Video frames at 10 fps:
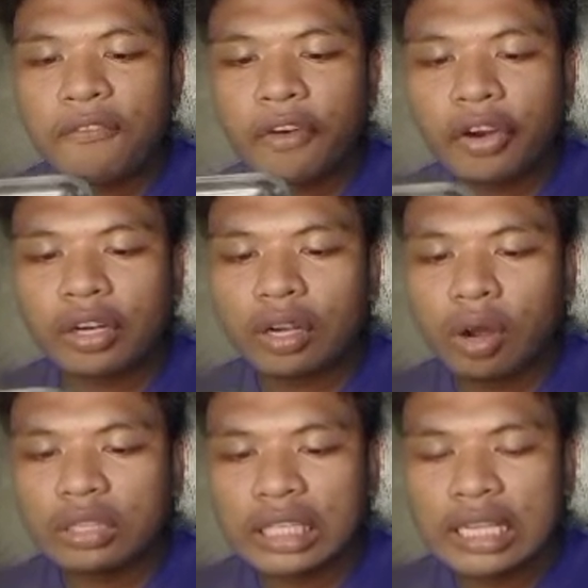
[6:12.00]
for
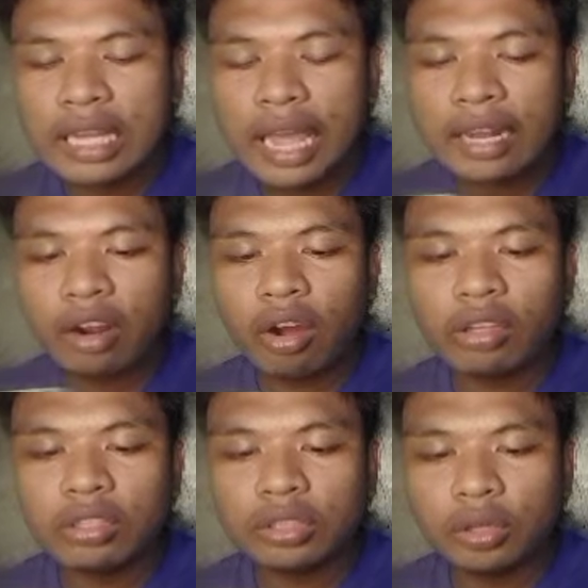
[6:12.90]
clothing and
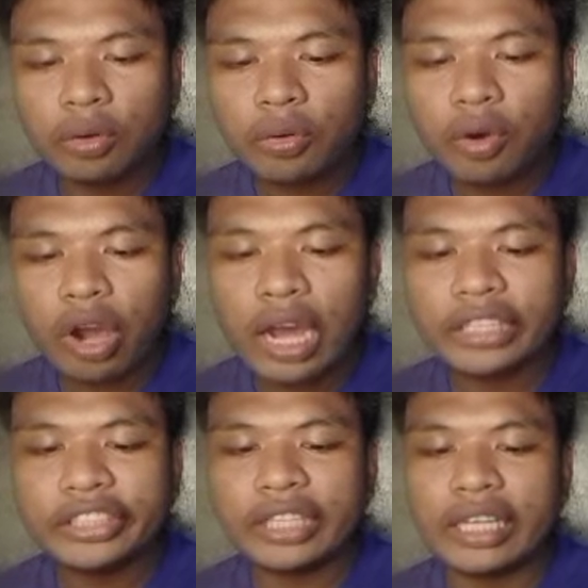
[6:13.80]
also
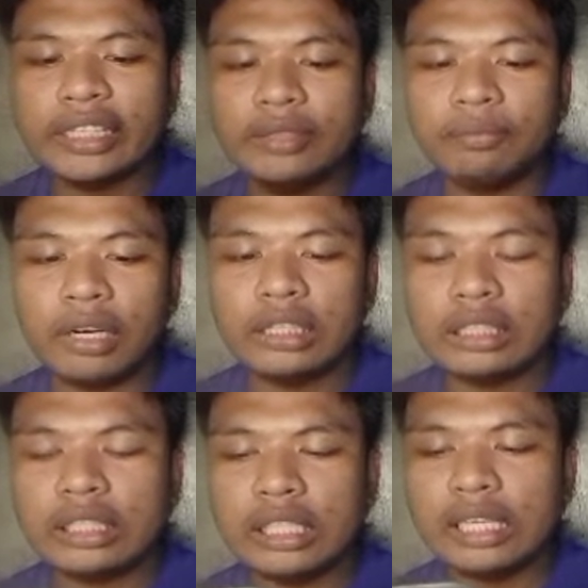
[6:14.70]
other hard parts
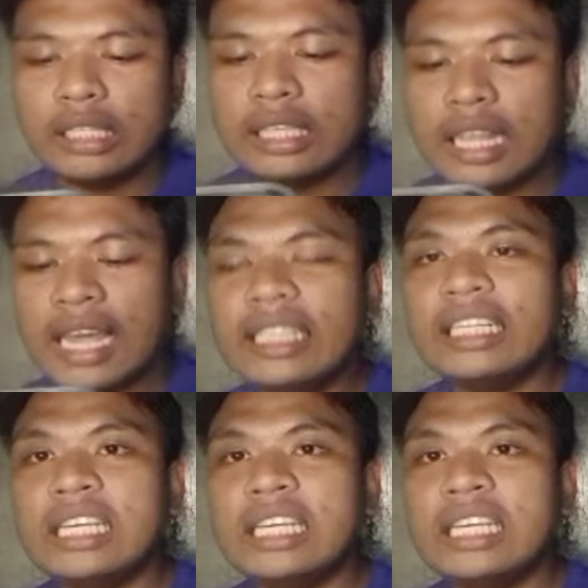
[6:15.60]
in light